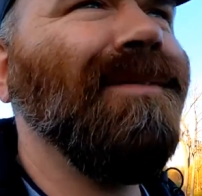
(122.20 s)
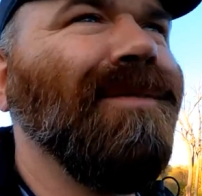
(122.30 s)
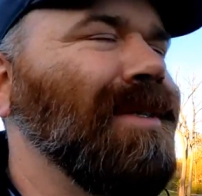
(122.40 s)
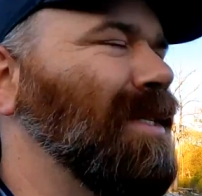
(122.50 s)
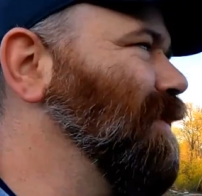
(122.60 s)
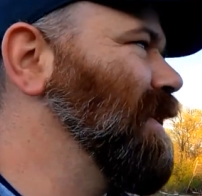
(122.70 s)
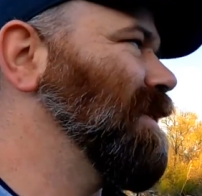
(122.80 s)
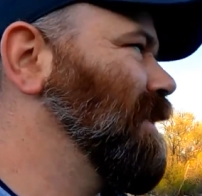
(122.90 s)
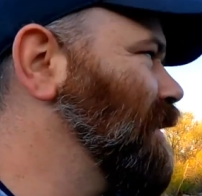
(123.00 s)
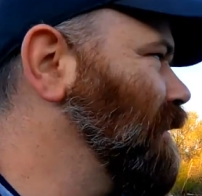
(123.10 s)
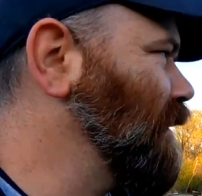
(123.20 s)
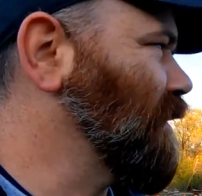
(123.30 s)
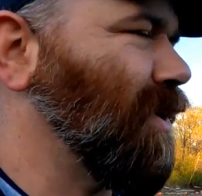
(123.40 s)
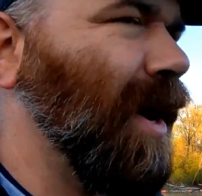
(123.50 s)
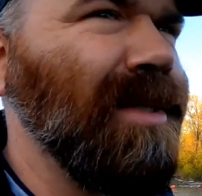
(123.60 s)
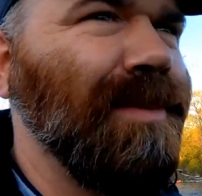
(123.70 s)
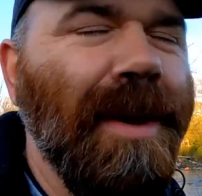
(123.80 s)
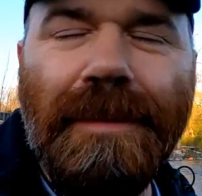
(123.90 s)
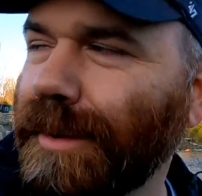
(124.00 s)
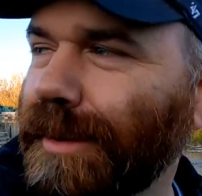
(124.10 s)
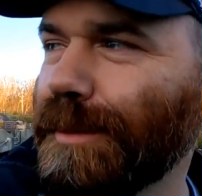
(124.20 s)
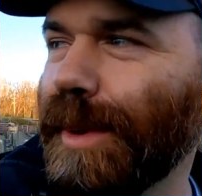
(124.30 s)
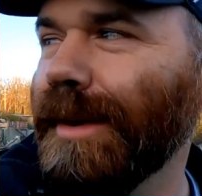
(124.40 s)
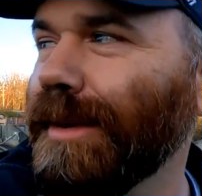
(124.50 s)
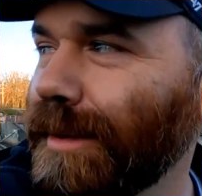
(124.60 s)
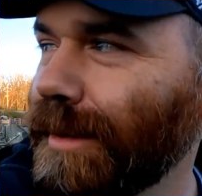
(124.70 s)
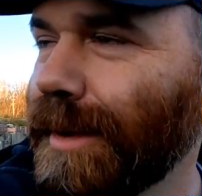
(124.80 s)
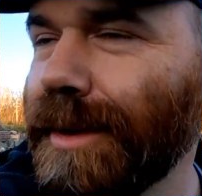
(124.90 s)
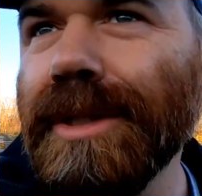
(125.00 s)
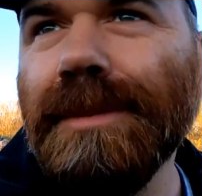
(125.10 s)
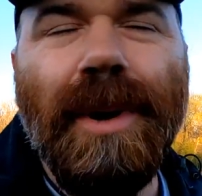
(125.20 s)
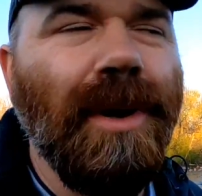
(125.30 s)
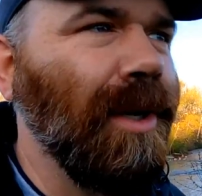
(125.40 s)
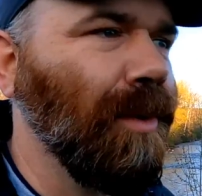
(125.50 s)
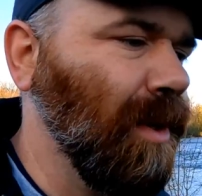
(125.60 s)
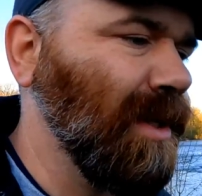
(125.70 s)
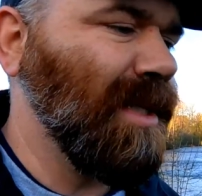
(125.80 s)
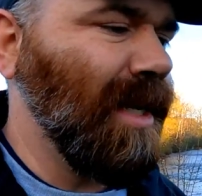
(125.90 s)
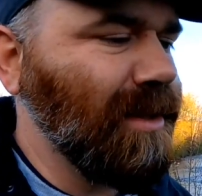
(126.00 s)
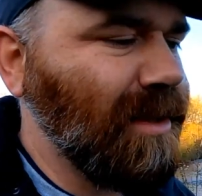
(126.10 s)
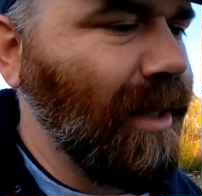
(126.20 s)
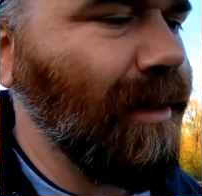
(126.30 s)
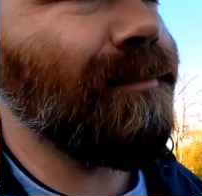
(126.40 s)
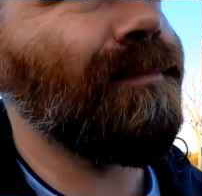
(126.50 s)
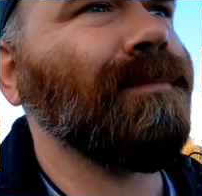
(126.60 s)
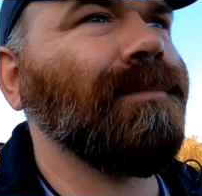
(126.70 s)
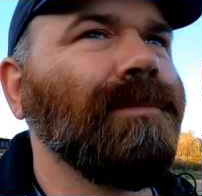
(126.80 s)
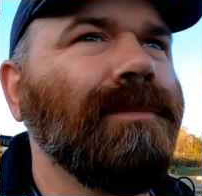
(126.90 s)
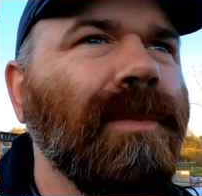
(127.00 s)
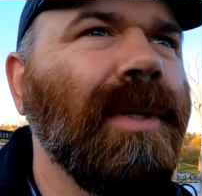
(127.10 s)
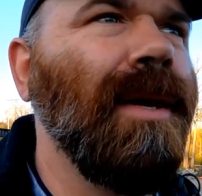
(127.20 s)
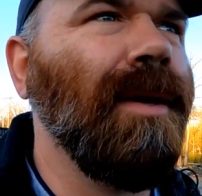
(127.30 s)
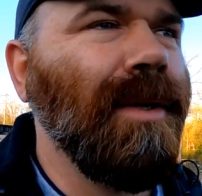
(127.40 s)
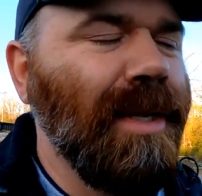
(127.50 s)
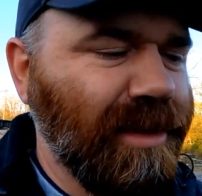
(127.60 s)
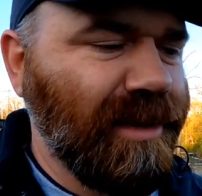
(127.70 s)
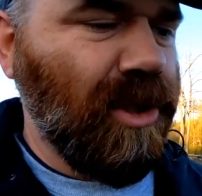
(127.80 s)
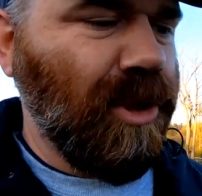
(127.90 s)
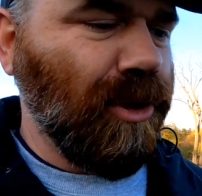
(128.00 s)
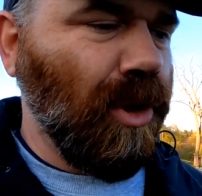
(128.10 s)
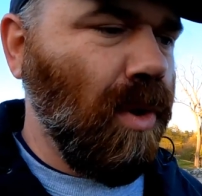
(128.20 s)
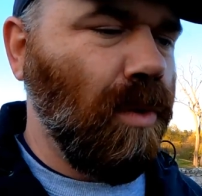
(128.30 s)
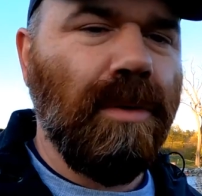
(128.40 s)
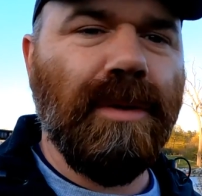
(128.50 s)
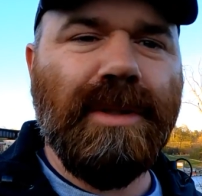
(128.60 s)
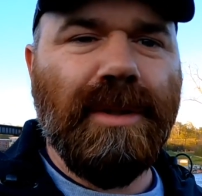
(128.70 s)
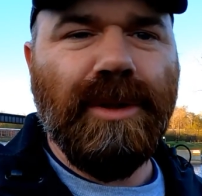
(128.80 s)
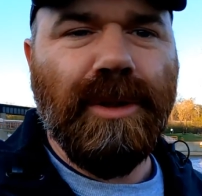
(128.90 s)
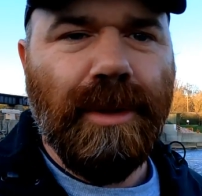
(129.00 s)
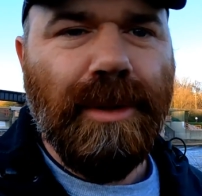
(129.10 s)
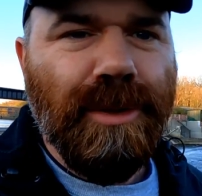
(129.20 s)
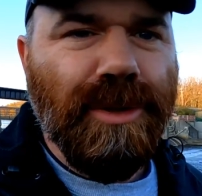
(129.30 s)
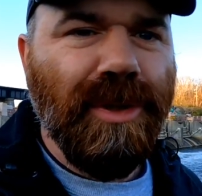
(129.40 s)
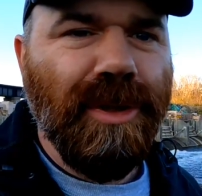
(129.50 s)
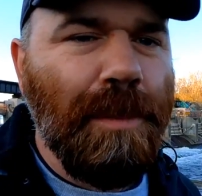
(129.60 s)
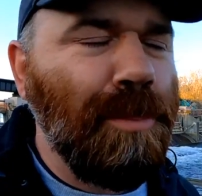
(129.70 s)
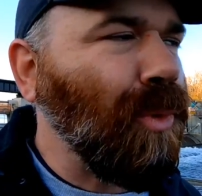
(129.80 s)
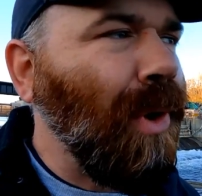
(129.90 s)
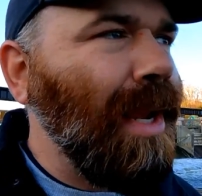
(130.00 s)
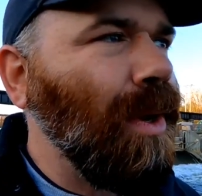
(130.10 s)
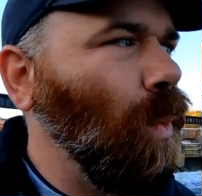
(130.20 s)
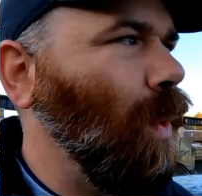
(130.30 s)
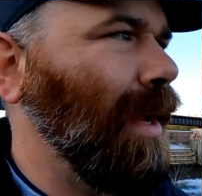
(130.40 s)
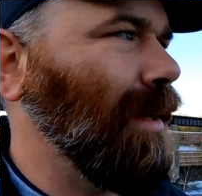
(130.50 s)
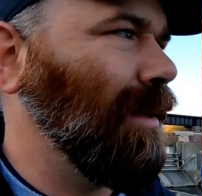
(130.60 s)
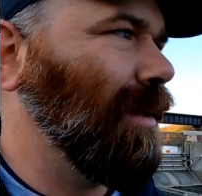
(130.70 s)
for some reason this cracks me up, but there's a part here where it says that his clothes turned a bright white.